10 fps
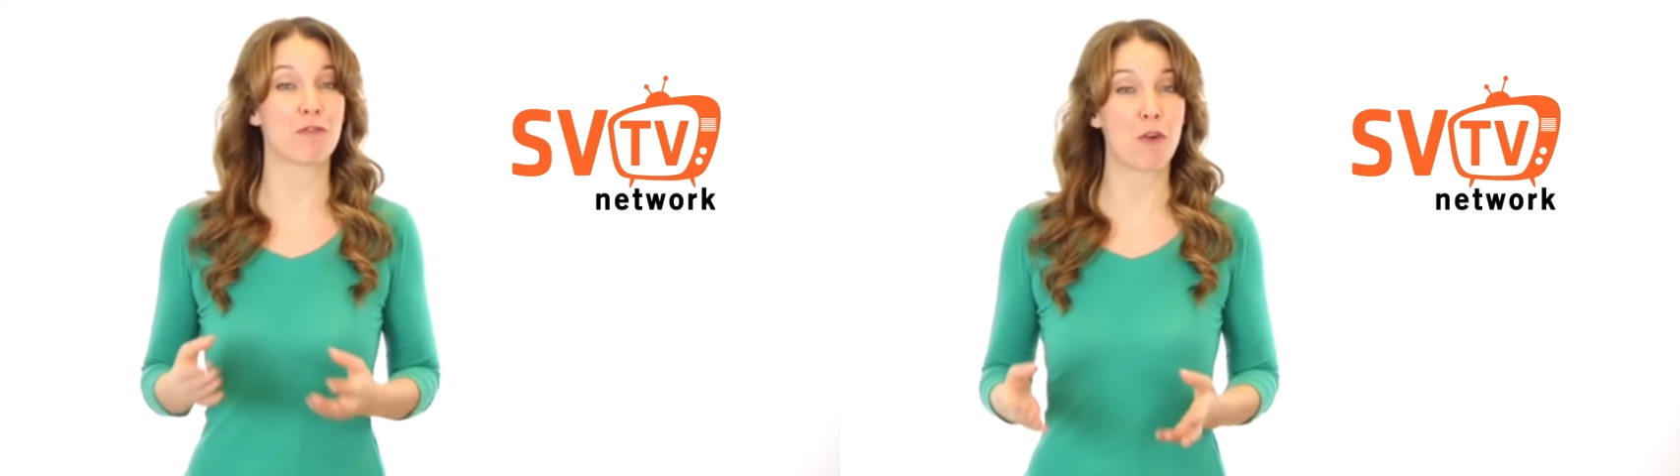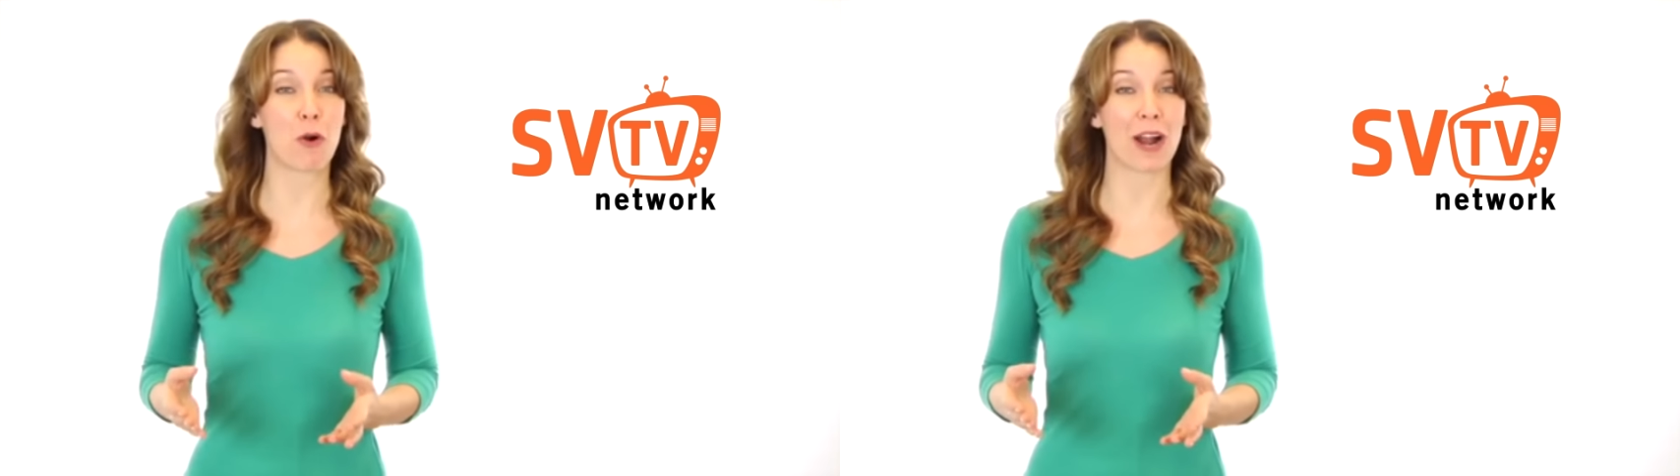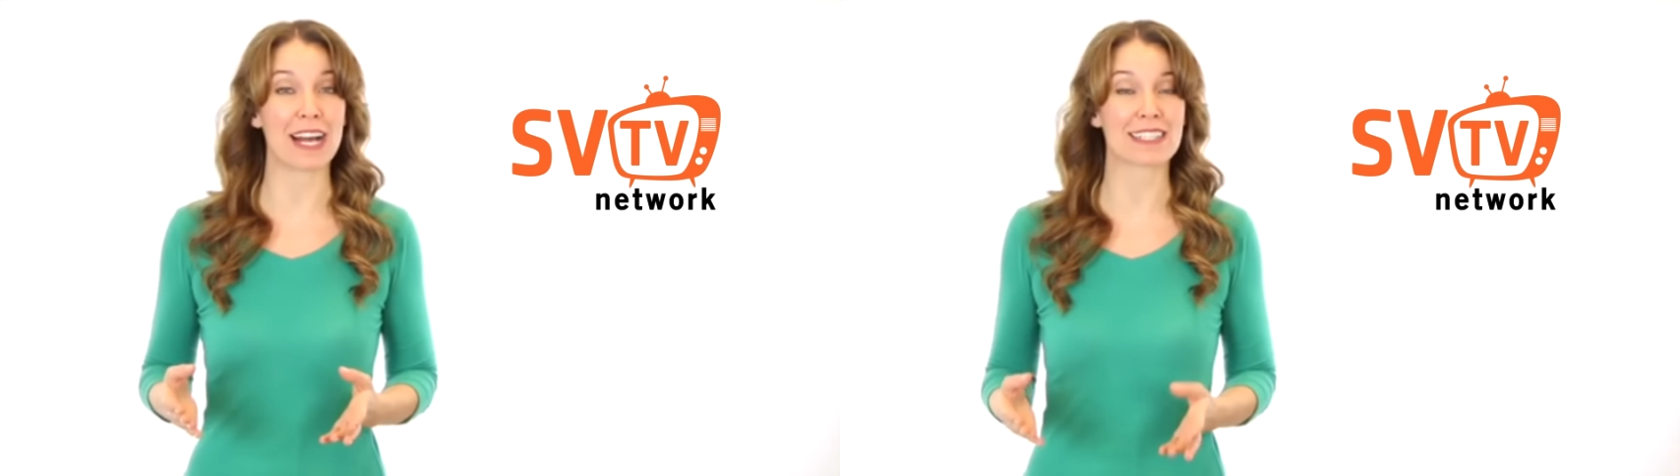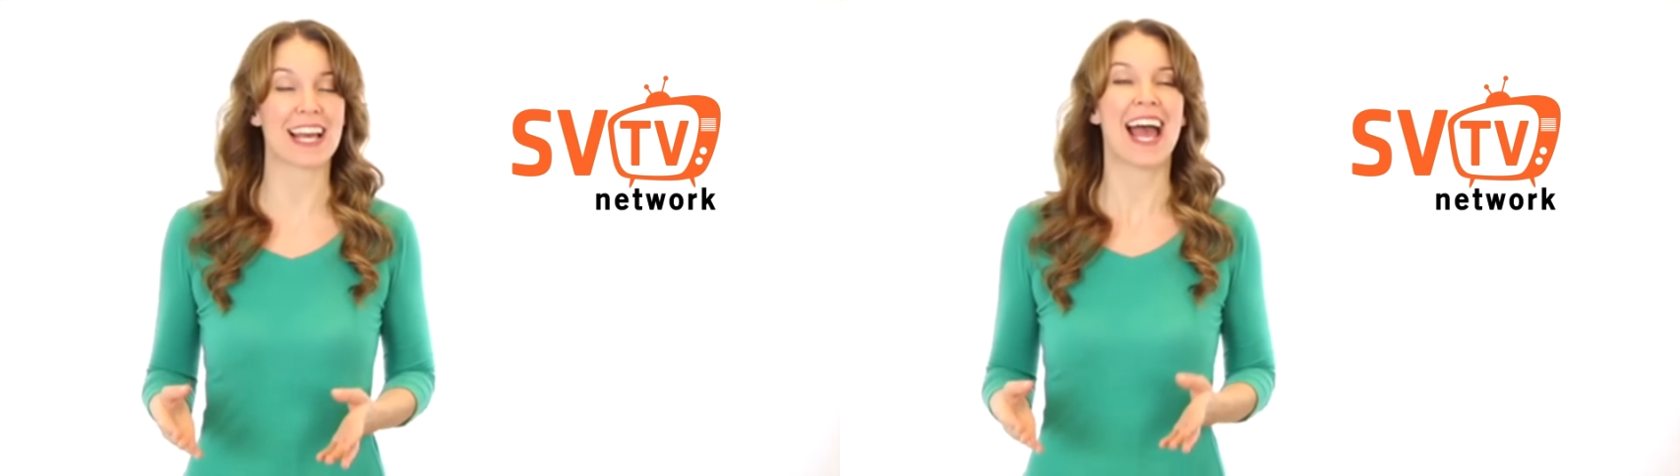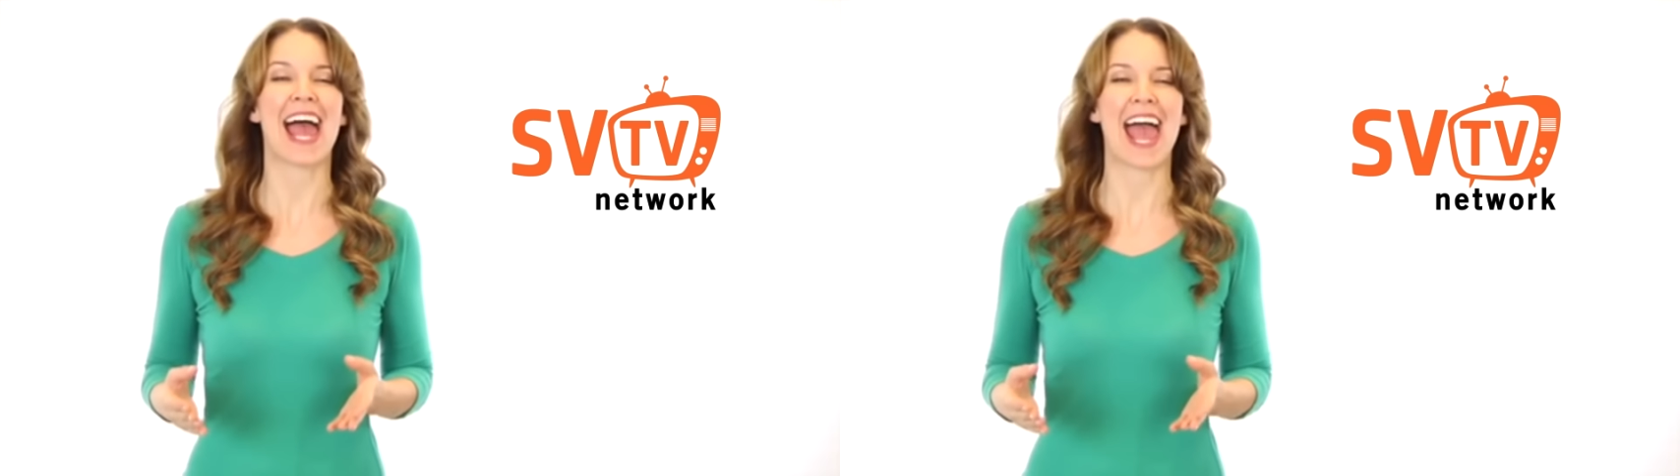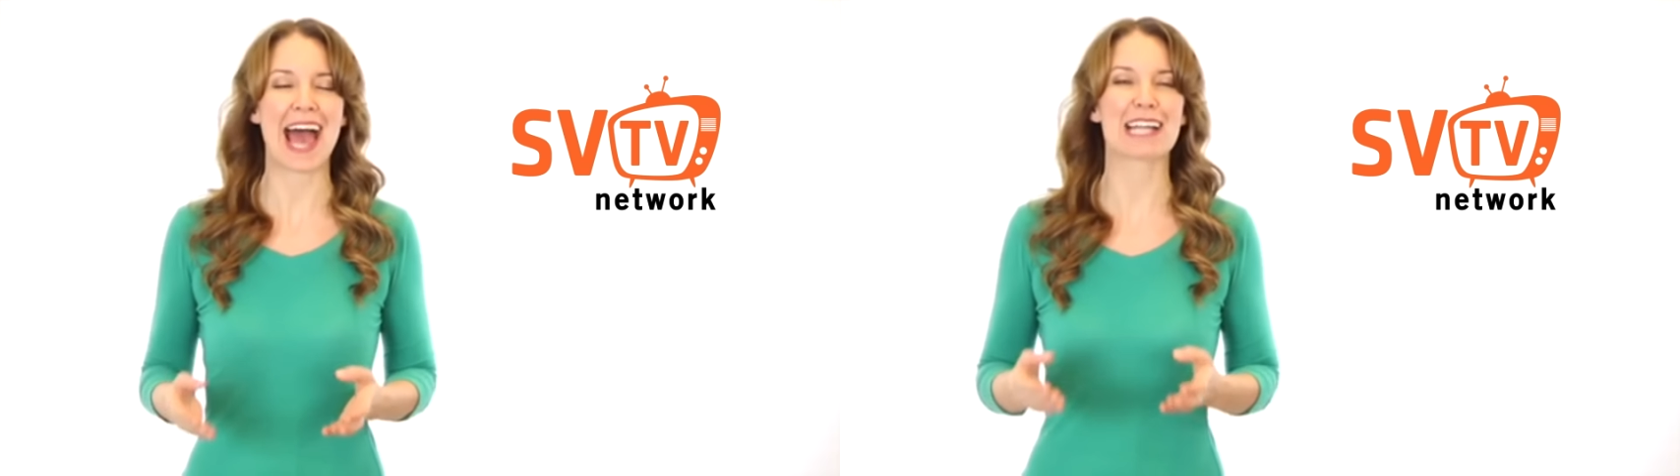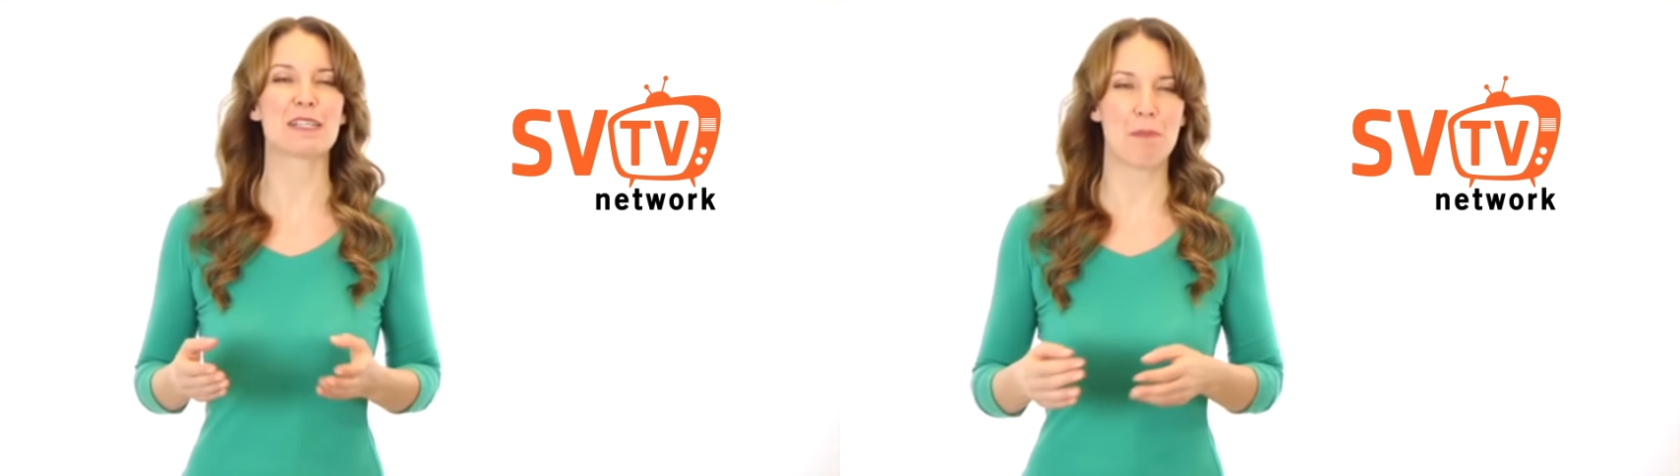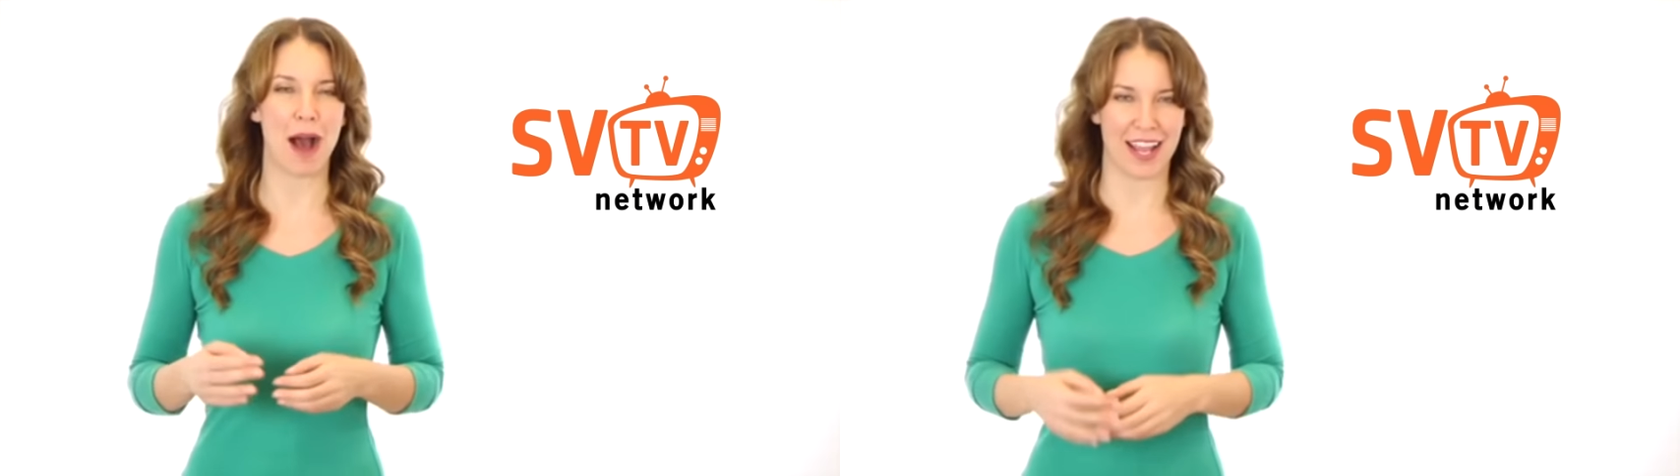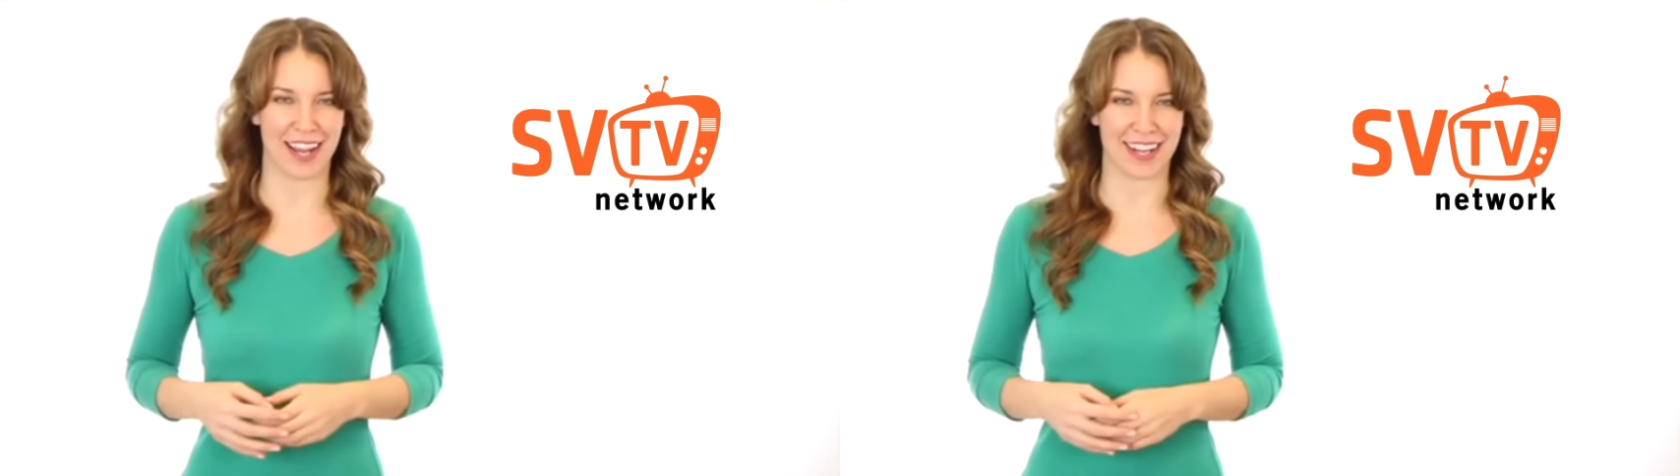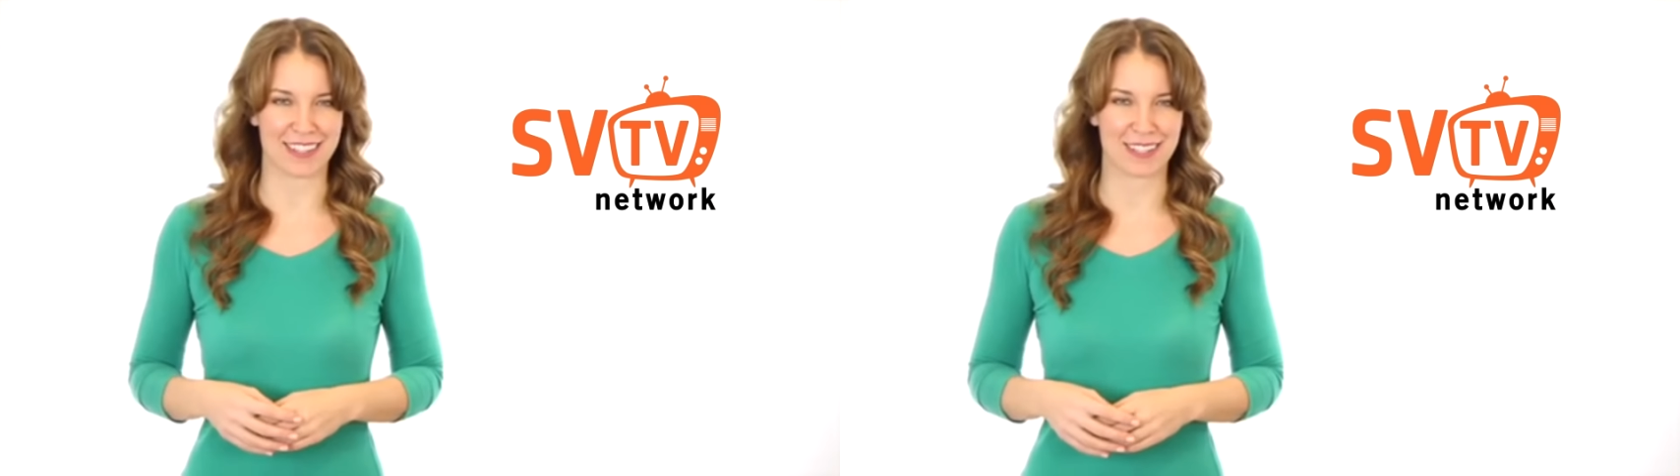for us and by
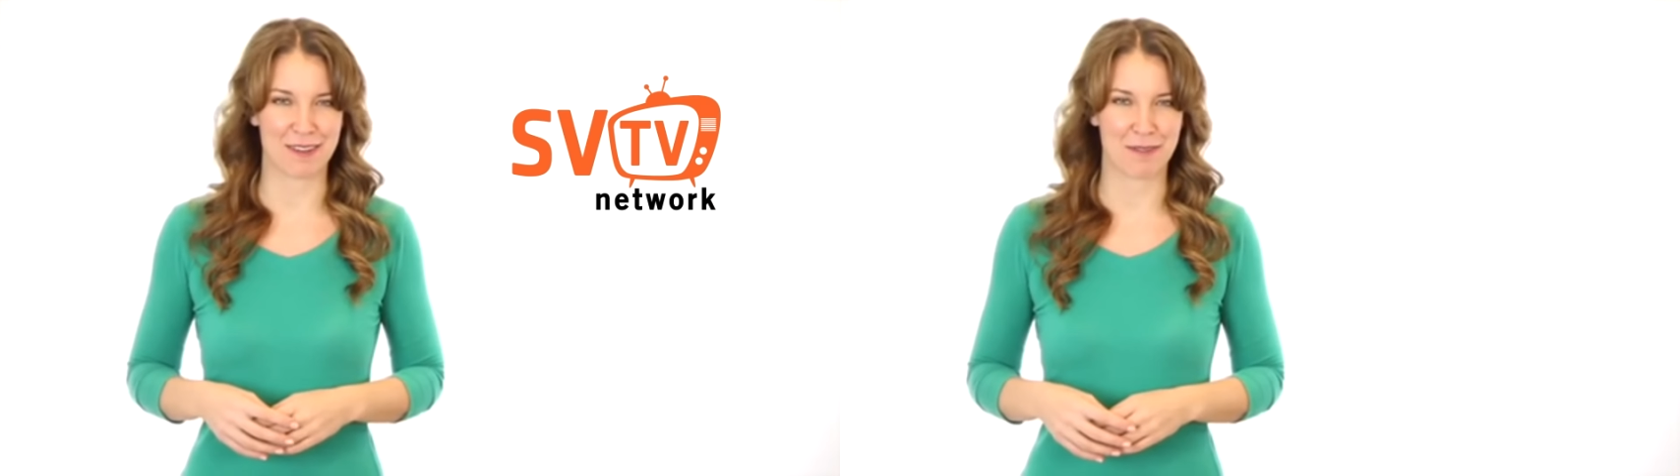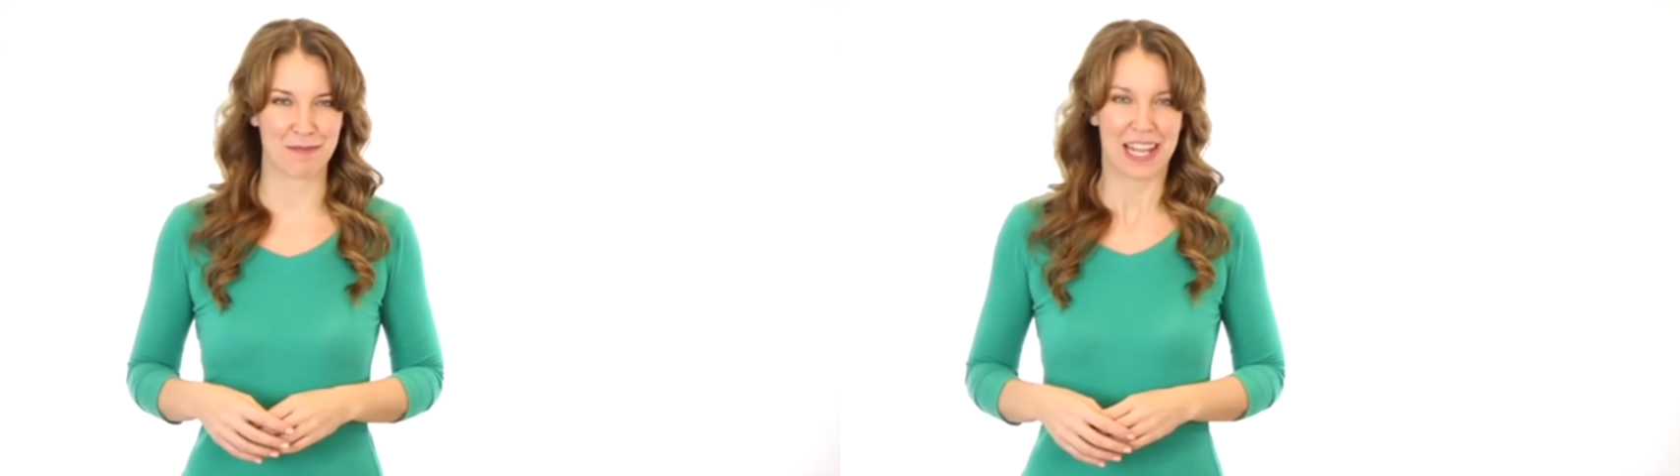us.